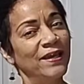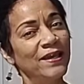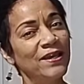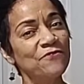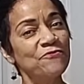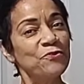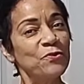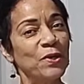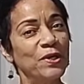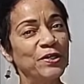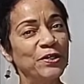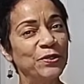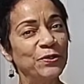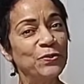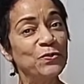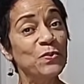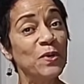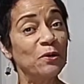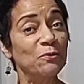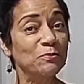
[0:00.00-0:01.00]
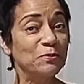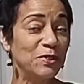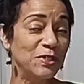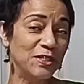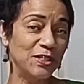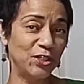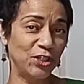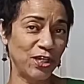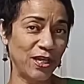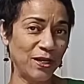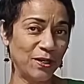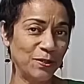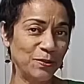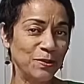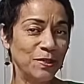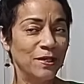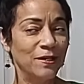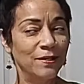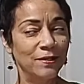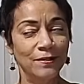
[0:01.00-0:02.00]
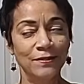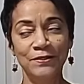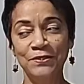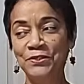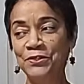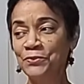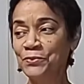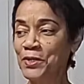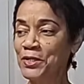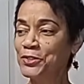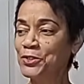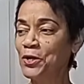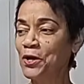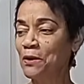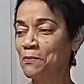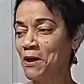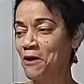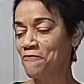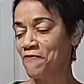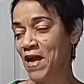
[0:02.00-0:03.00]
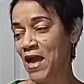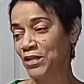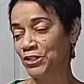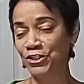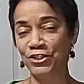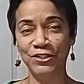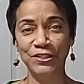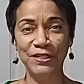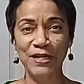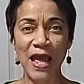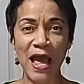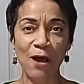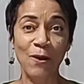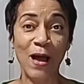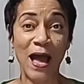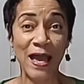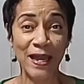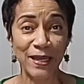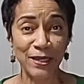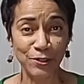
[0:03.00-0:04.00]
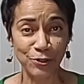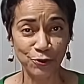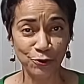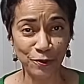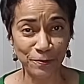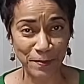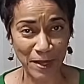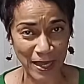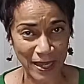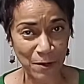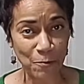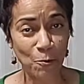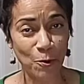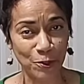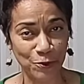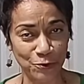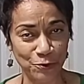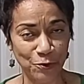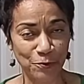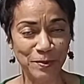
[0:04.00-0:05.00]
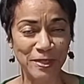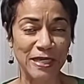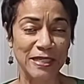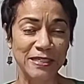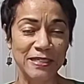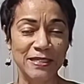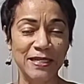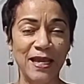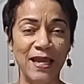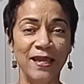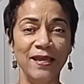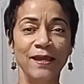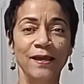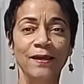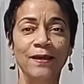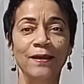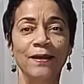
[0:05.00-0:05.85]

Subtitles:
If you are new, welcome to the channel. This is where I talk about fashion and how I enjoy my wardrobe day to day.